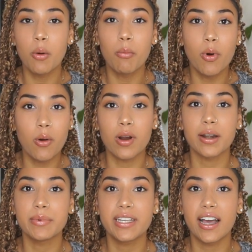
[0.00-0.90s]

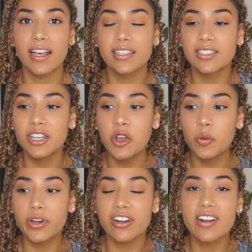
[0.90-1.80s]
more because
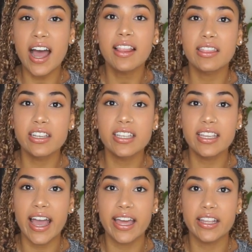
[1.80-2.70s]
we are not
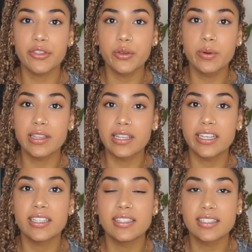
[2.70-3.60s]
looking at it through a
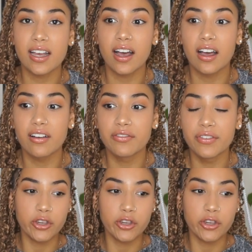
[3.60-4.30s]
lens of,